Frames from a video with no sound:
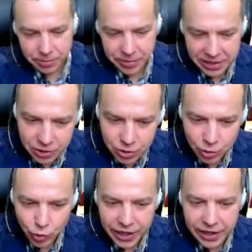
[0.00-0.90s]
and
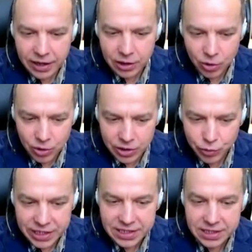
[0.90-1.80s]
dependence on, well,
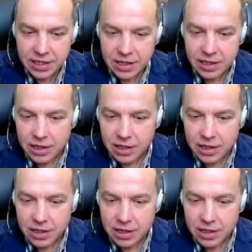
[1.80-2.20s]
on the West